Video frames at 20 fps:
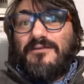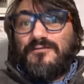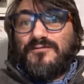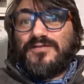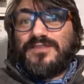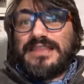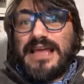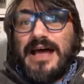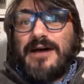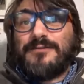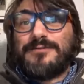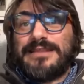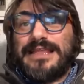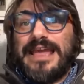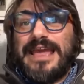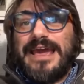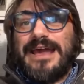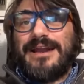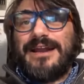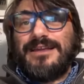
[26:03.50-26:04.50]
if down
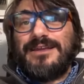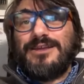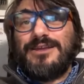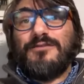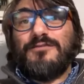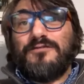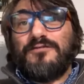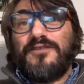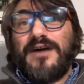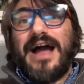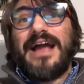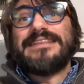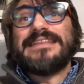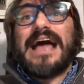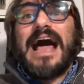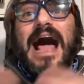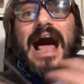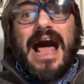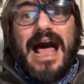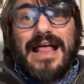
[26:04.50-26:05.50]
there you find
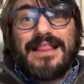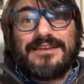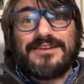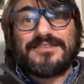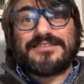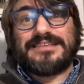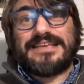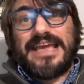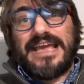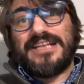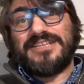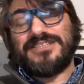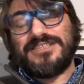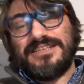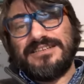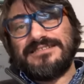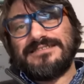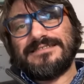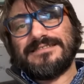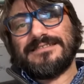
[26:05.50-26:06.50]
other
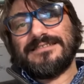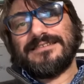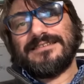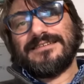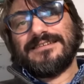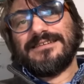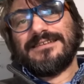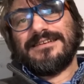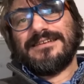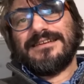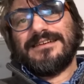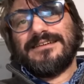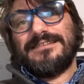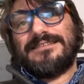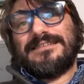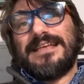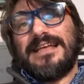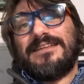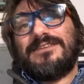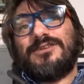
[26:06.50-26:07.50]
sketches
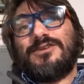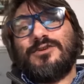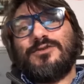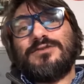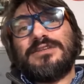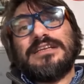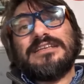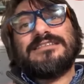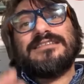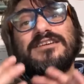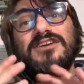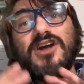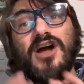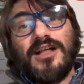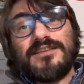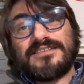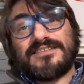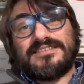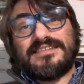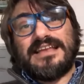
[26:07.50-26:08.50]
that you did
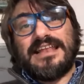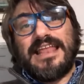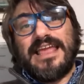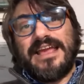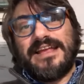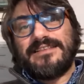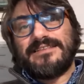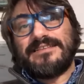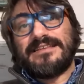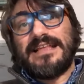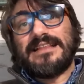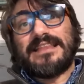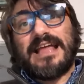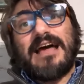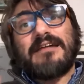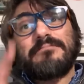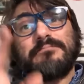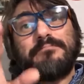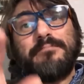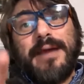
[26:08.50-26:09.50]
not select that
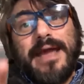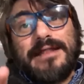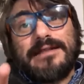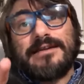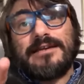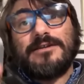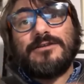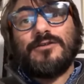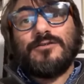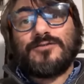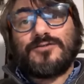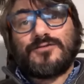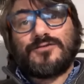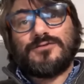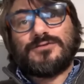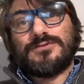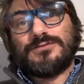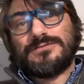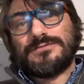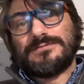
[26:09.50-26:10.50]
are better than
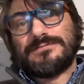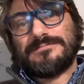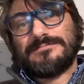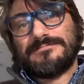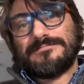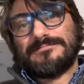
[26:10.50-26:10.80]
those two.